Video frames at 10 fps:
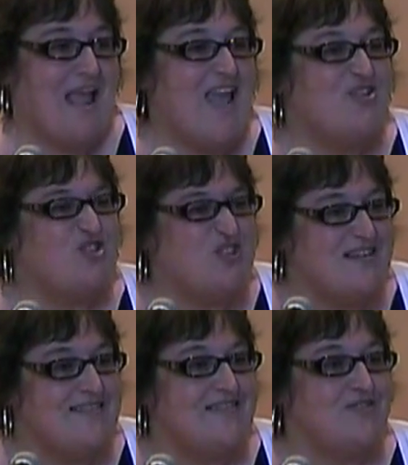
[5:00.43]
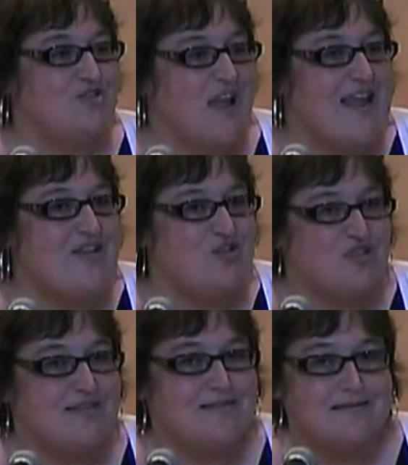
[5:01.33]
And Jesus
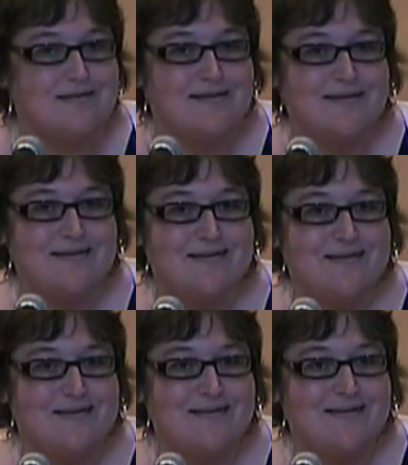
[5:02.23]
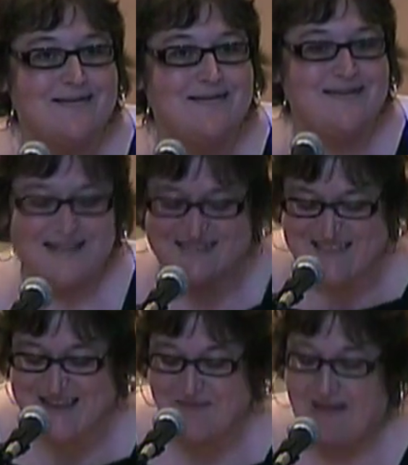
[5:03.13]
changes. Let's think